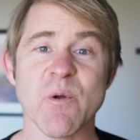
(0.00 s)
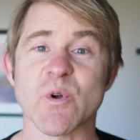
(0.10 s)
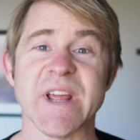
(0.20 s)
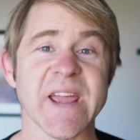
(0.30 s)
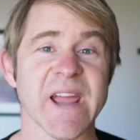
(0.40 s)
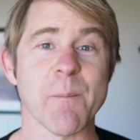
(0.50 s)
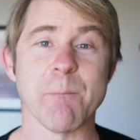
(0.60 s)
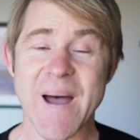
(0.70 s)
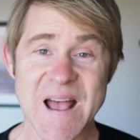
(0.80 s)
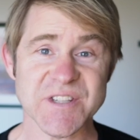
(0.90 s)
we're taking a
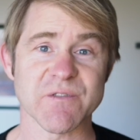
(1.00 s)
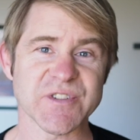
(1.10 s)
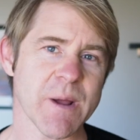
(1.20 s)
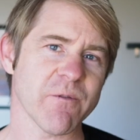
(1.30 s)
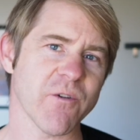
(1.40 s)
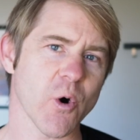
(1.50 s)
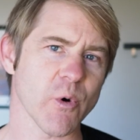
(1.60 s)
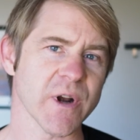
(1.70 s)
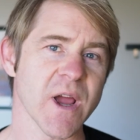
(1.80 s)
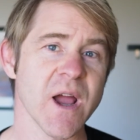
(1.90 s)
massive step
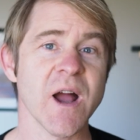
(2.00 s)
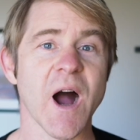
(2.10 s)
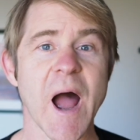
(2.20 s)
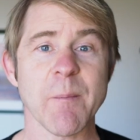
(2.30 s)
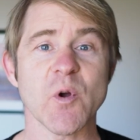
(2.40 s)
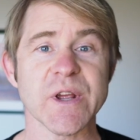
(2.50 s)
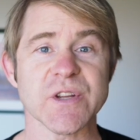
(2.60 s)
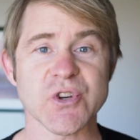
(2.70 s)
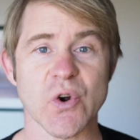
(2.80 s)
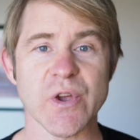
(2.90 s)
forward. I'm going to
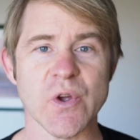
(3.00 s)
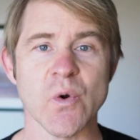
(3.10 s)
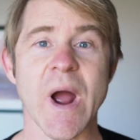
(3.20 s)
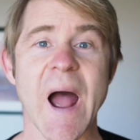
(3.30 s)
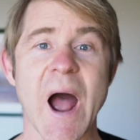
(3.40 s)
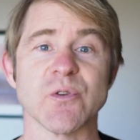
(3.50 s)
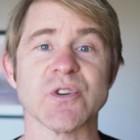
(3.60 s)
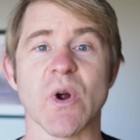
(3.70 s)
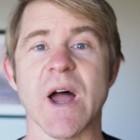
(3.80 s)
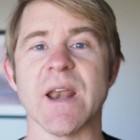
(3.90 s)
show you how
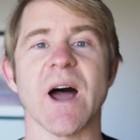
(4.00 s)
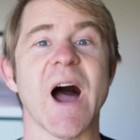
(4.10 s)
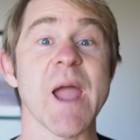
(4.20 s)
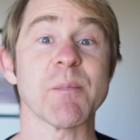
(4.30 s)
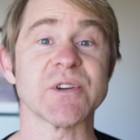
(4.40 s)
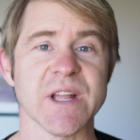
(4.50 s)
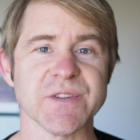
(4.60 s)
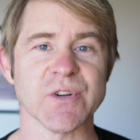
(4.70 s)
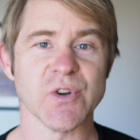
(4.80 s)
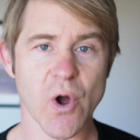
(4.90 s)
to run a
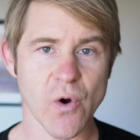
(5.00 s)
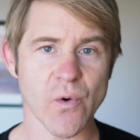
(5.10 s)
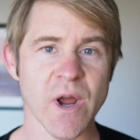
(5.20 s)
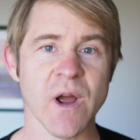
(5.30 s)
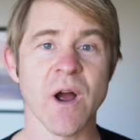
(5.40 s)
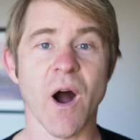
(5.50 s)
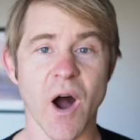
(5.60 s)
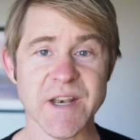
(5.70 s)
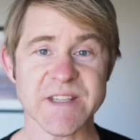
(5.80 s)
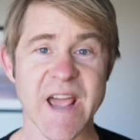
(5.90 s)
Hypertensor node
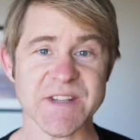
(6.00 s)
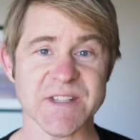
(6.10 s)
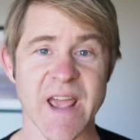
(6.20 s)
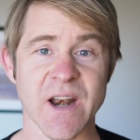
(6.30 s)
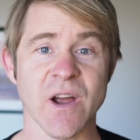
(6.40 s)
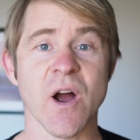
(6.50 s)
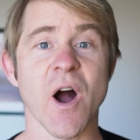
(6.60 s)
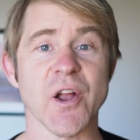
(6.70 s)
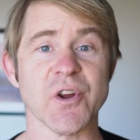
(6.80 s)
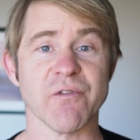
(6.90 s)
on testnet
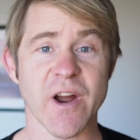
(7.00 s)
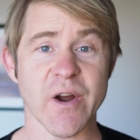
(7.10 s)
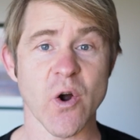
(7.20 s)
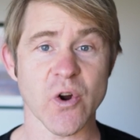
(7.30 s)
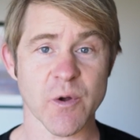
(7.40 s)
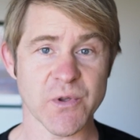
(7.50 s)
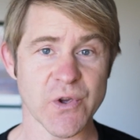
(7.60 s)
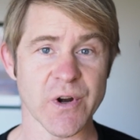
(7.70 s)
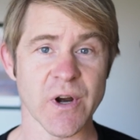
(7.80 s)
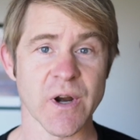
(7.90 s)
on your very own
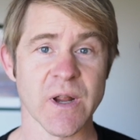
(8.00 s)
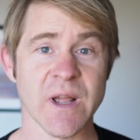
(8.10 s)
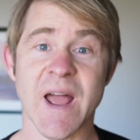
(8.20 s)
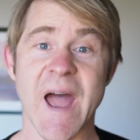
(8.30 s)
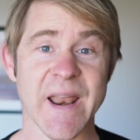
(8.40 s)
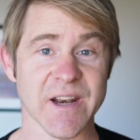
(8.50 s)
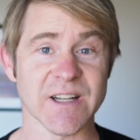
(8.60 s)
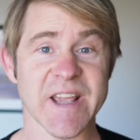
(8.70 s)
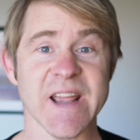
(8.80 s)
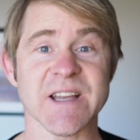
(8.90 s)
computer, and
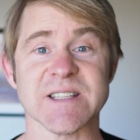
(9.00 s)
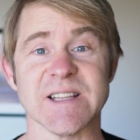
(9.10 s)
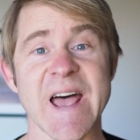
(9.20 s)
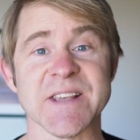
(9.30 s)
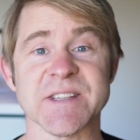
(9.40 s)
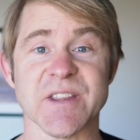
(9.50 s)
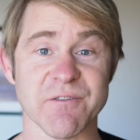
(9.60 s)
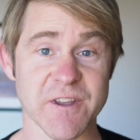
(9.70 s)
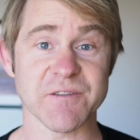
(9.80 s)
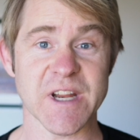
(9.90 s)
it'll take us less
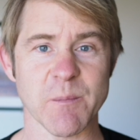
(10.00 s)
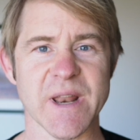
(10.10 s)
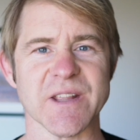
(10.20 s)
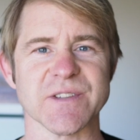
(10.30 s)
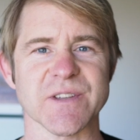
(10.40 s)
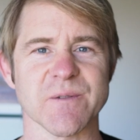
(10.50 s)
than 15 minutes.